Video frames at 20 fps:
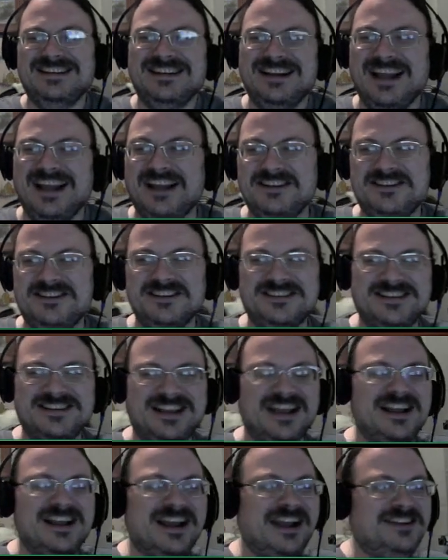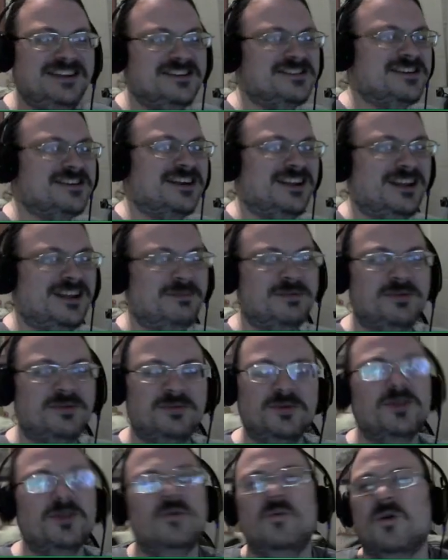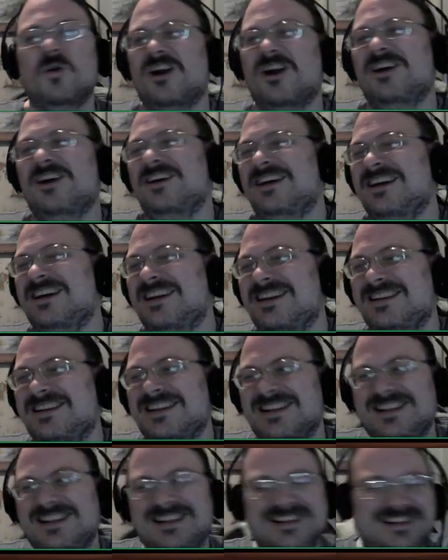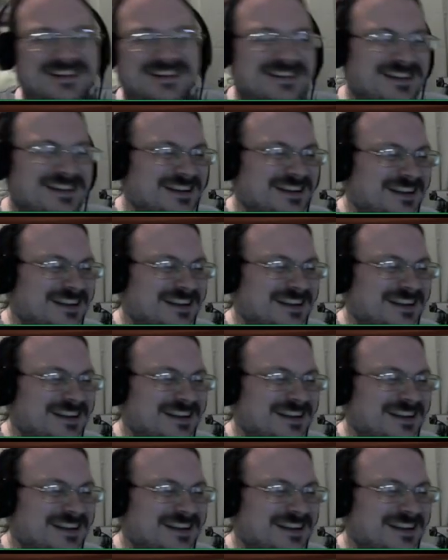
It just clipped through the world.